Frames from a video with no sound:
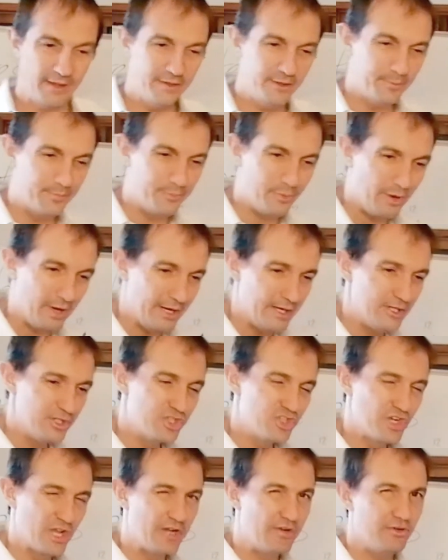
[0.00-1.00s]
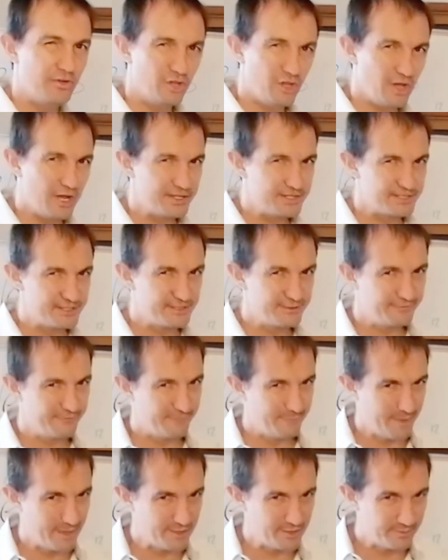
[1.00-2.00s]
And the brain generalizes
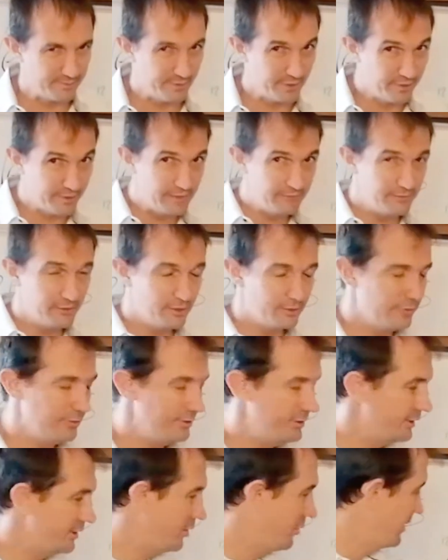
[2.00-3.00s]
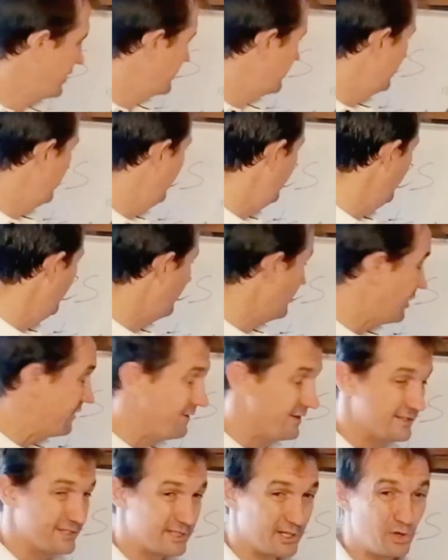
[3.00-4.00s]
information. But I'll give you a really quick and what
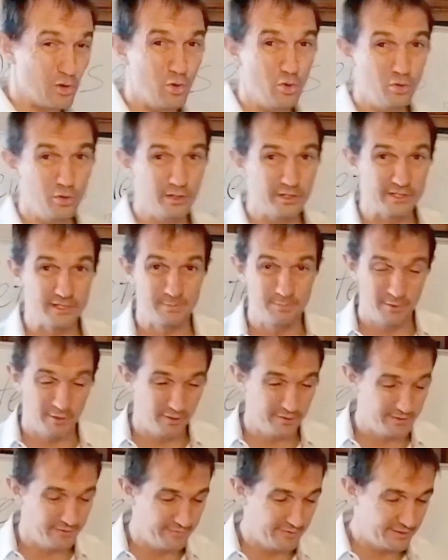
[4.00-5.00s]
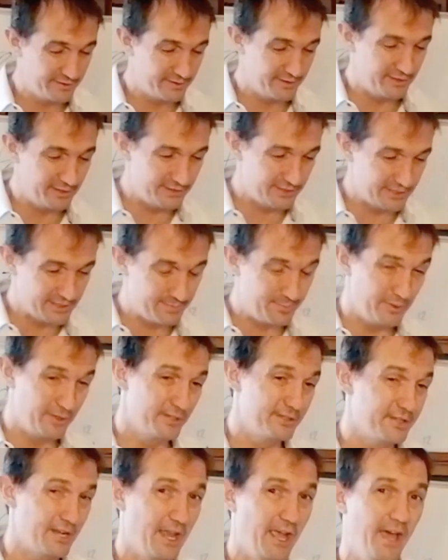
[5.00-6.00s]
I think is a cool experience of this. This
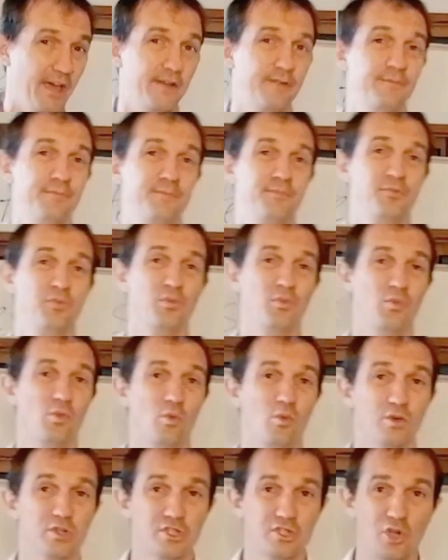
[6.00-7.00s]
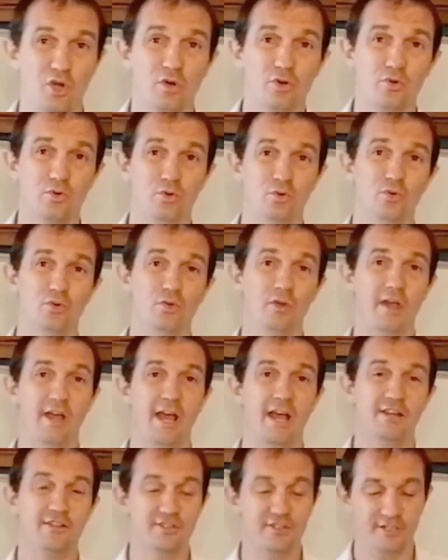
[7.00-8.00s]
experience I had was so cool, I
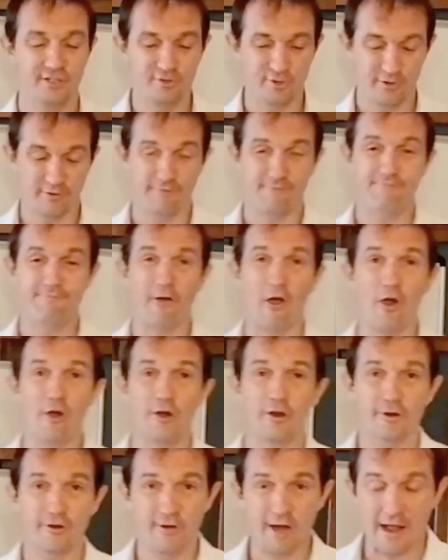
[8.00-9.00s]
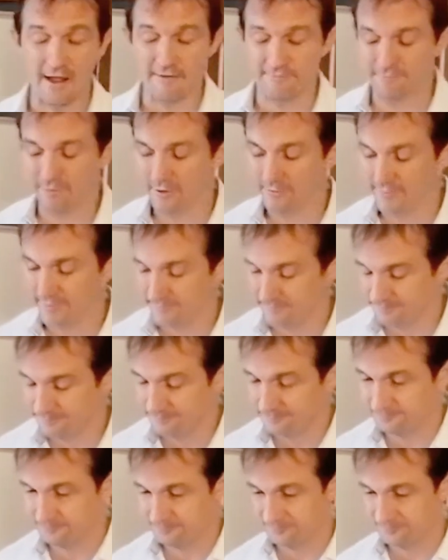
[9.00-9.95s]
actually took a photograph of it.